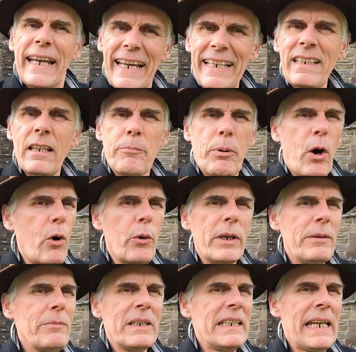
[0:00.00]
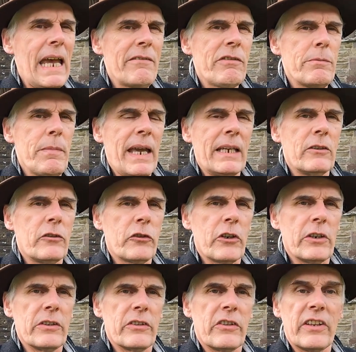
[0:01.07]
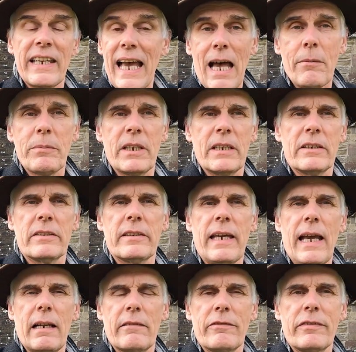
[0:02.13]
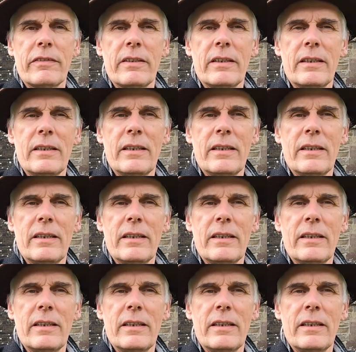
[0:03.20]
In the poem, he never mentions the abbey itself,